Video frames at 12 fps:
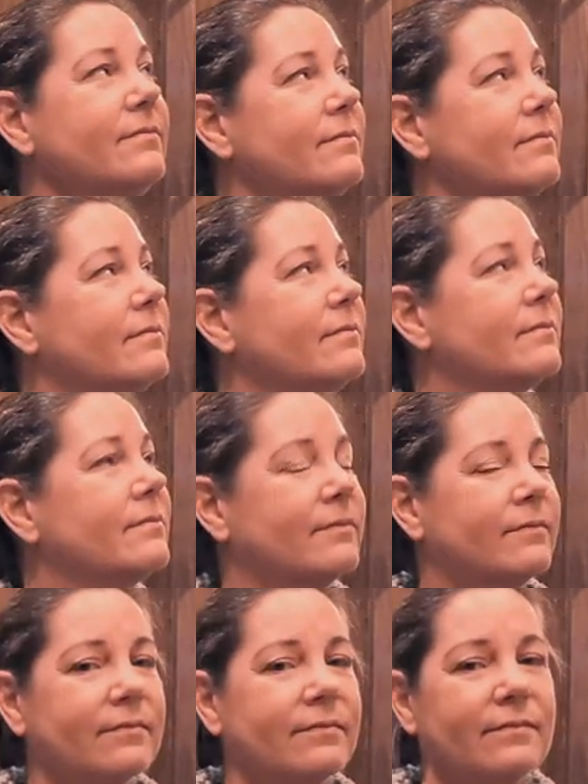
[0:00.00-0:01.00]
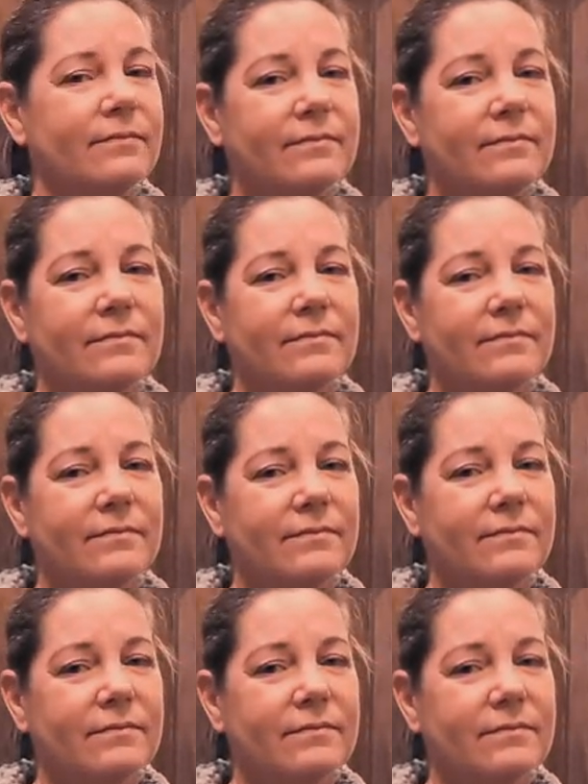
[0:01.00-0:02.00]

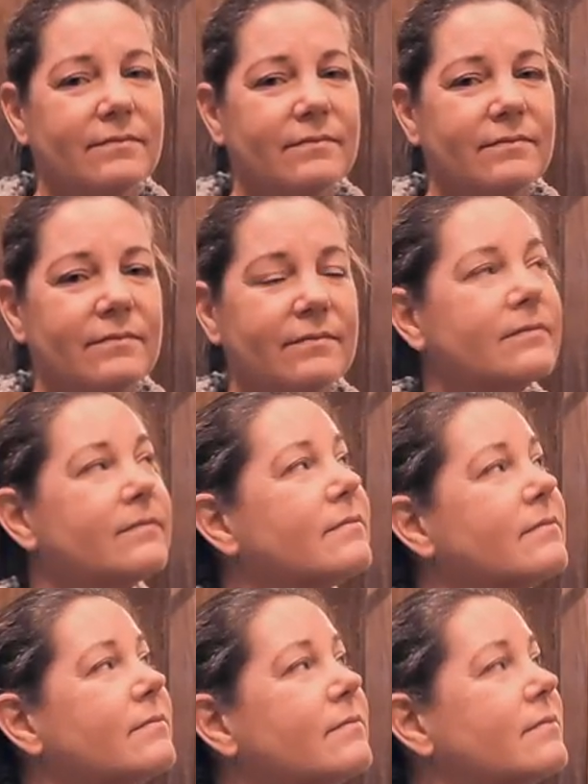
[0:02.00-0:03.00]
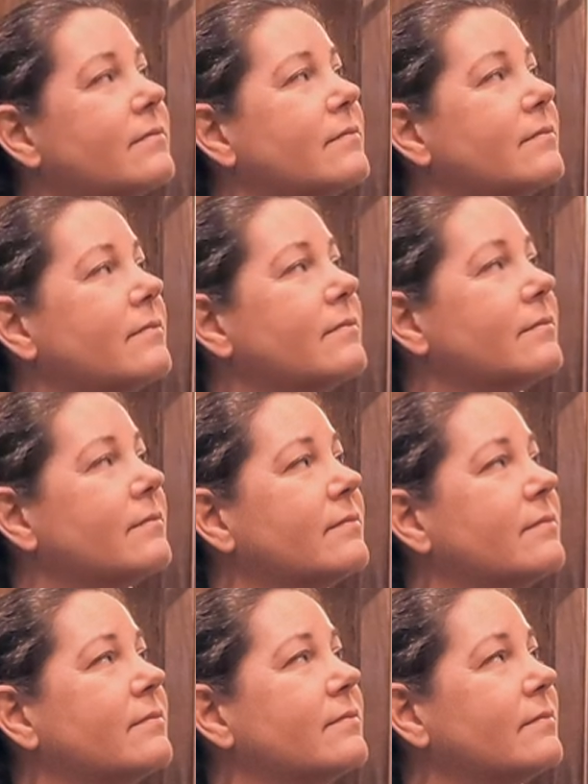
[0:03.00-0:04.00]

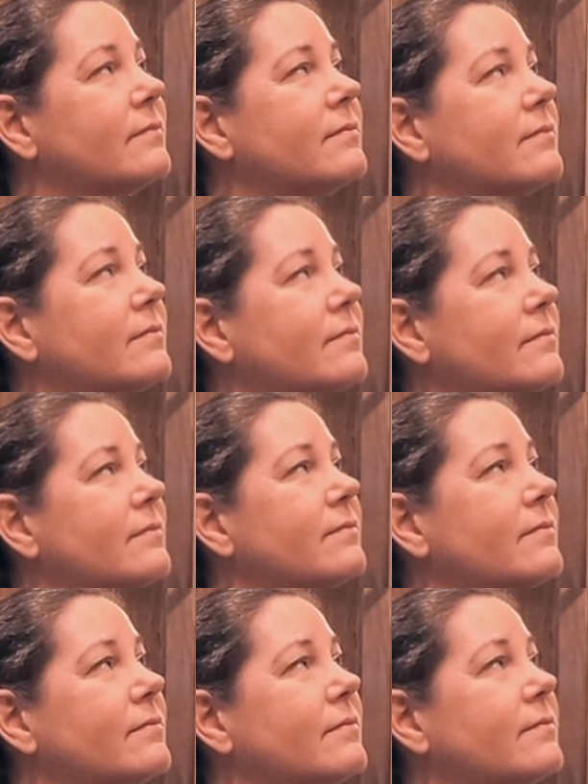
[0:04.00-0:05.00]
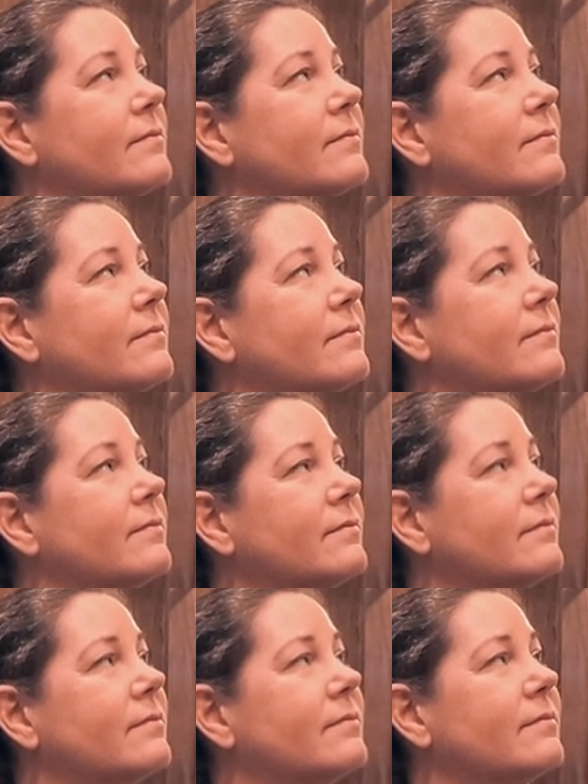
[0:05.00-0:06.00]

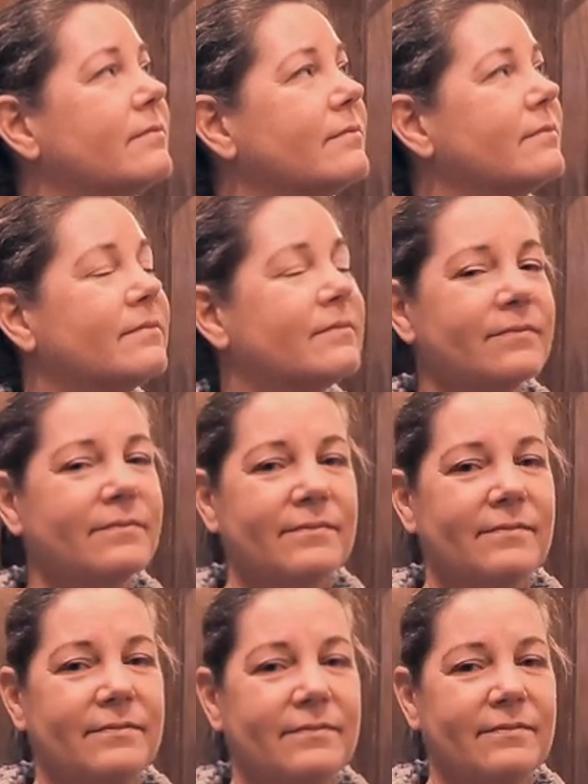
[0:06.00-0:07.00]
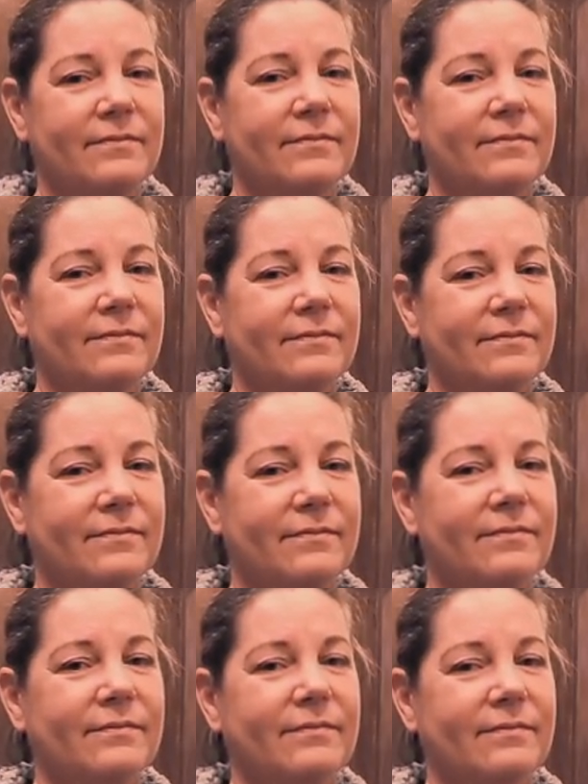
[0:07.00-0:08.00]

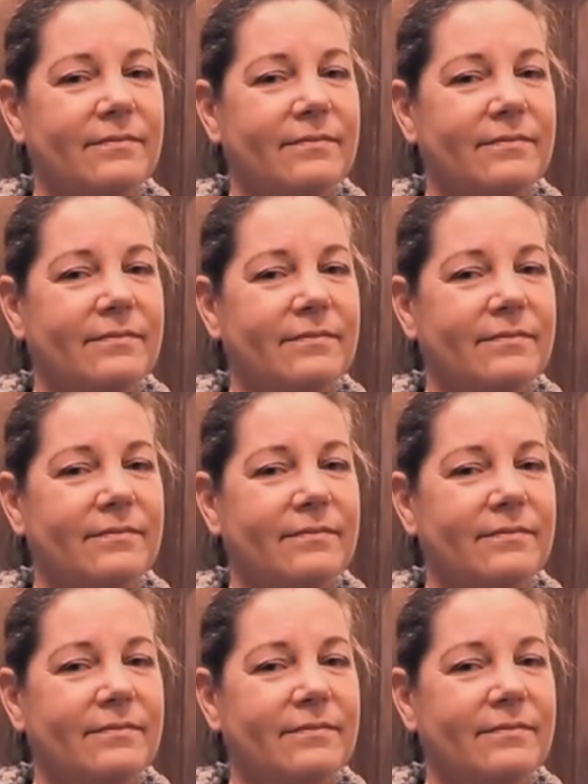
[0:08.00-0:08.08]
The person shown says nothing.